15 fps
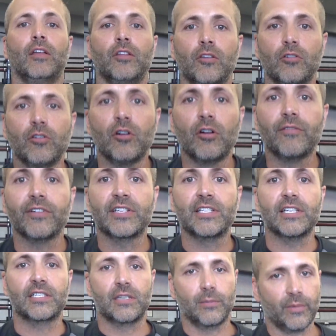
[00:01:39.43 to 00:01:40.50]
your nervous
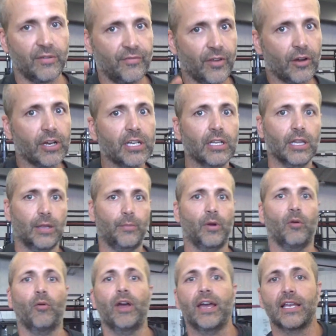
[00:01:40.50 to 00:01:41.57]
system in very
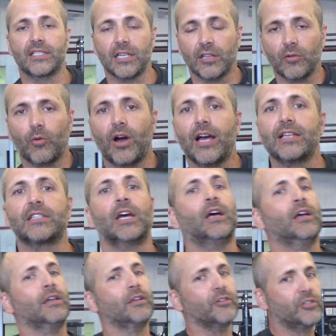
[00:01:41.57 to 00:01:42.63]
deliberate ways. Otherwise,
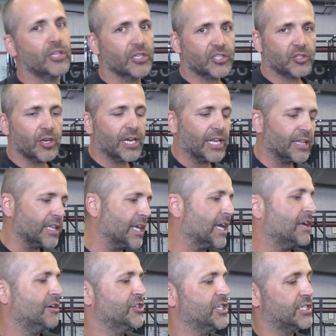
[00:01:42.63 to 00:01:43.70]
you're just training the
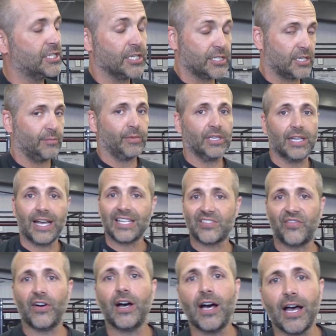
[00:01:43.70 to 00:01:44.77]
energy system, and that's
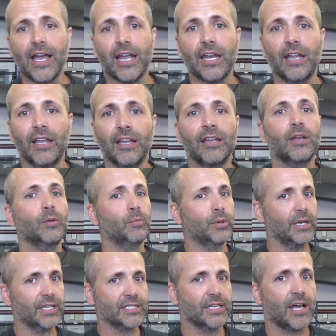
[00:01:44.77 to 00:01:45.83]
fine,
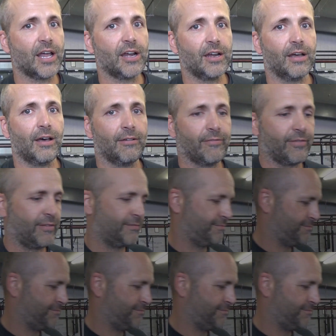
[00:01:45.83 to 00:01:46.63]
but it's not enough.